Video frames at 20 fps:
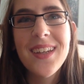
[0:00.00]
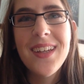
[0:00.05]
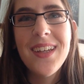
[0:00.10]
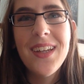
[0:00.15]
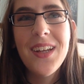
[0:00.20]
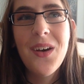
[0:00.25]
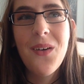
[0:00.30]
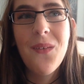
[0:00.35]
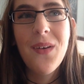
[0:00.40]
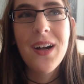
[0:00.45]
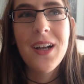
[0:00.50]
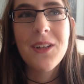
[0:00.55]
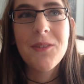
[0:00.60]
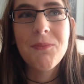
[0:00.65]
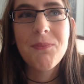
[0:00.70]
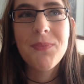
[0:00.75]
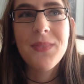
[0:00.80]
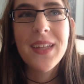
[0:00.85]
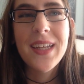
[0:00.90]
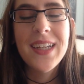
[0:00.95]
You know what?
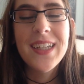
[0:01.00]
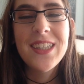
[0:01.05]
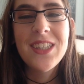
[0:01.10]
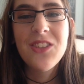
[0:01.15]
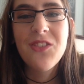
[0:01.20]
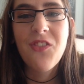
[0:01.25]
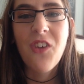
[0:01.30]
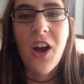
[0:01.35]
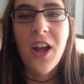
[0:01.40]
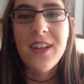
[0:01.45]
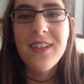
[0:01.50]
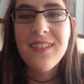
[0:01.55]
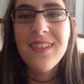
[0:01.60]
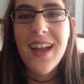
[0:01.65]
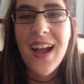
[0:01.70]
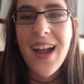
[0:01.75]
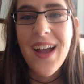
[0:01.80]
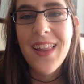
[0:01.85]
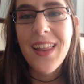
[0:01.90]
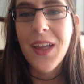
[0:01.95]
It's fun.
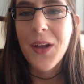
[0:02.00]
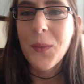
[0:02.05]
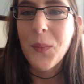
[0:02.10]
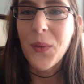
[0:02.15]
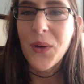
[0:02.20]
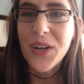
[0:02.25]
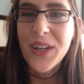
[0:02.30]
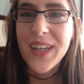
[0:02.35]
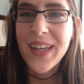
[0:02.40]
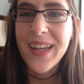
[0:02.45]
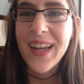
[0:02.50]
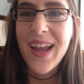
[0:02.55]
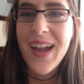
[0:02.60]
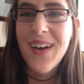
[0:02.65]
I like working